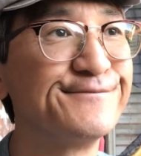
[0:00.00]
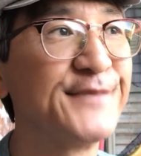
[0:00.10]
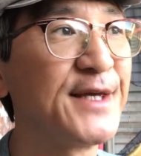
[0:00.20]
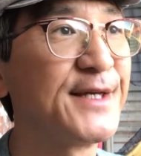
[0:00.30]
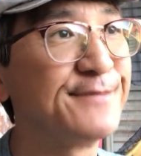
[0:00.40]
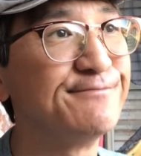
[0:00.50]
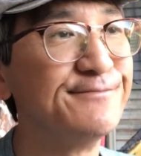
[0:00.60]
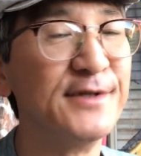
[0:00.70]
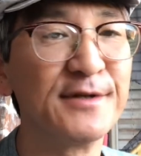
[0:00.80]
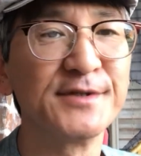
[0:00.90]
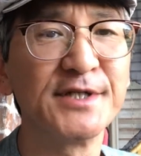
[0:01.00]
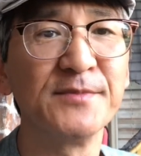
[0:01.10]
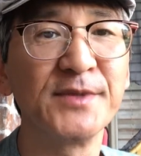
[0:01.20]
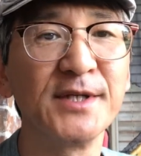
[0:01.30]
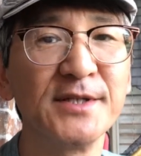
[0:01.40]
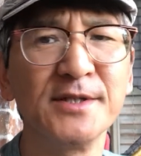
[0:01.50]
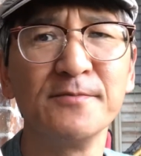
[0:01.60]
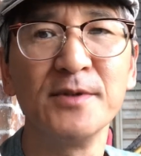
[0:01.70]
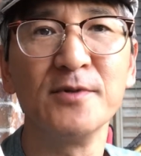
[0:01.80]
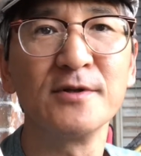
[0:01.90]
I learned something. Some
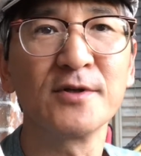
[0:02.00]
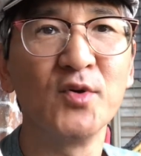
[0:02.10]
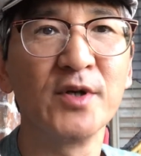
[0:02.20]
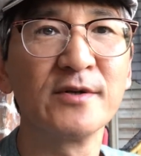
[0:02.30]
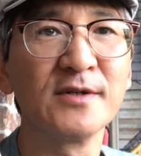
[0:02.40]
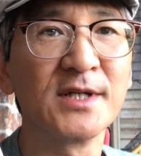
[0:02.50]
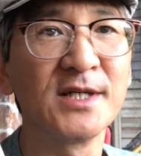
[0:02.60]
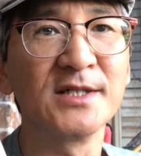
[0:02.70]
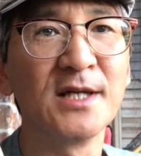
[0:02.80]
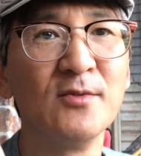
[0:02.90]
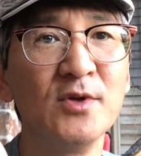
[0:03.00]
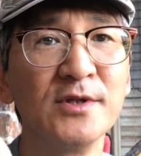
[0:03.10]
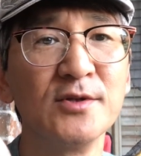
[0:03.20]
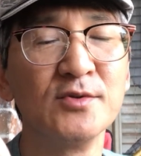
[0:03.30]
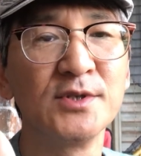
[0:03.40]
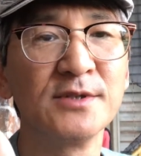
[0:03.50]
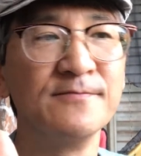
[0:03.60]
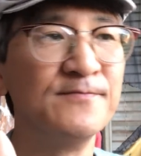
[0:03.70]
people learn quicker. I guess I'm one of those